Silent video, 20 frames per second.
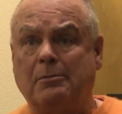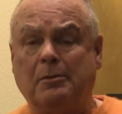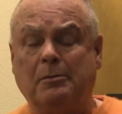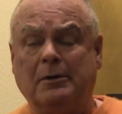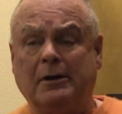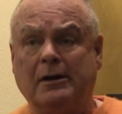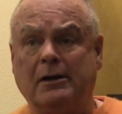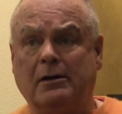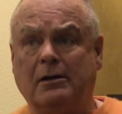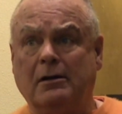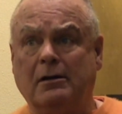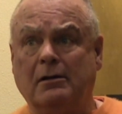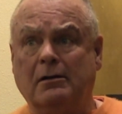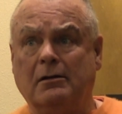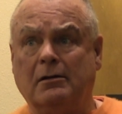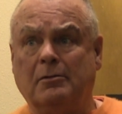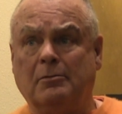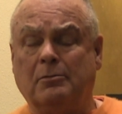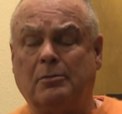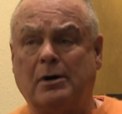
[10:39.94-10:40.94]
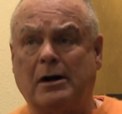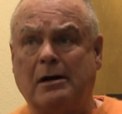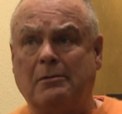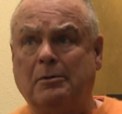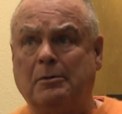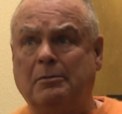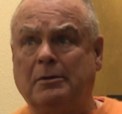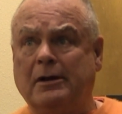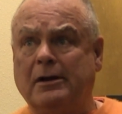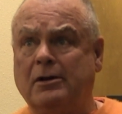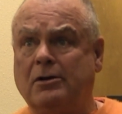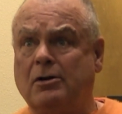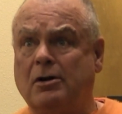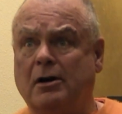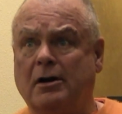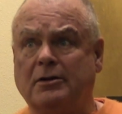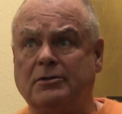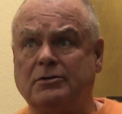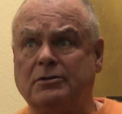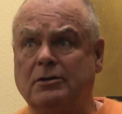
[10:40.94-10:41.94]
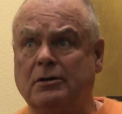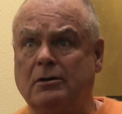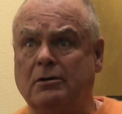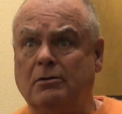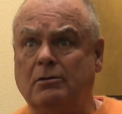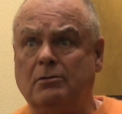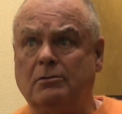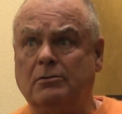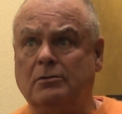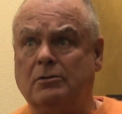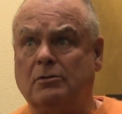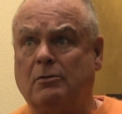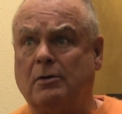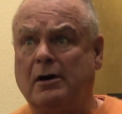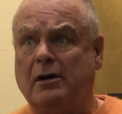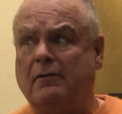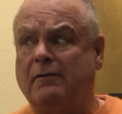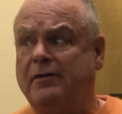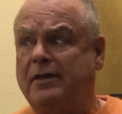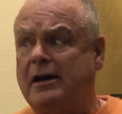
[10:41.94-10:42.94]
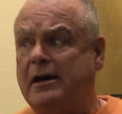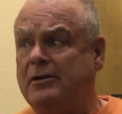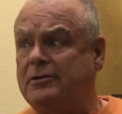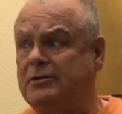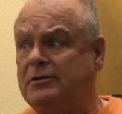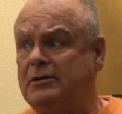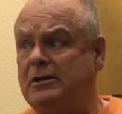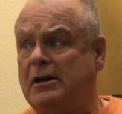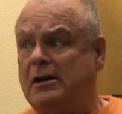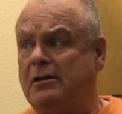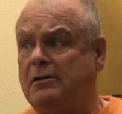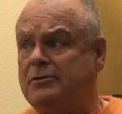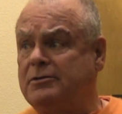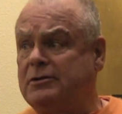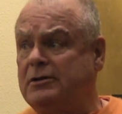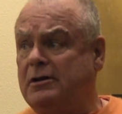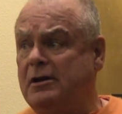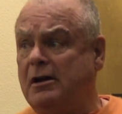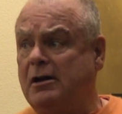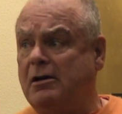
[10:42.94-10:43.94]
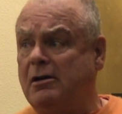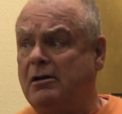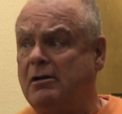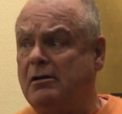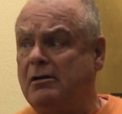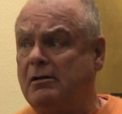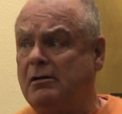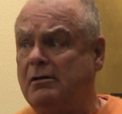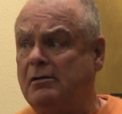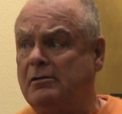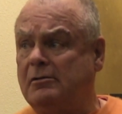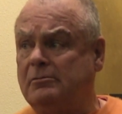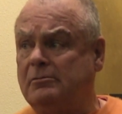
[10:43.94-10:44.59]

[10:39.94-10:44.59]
it probably costs you $12,000 a year.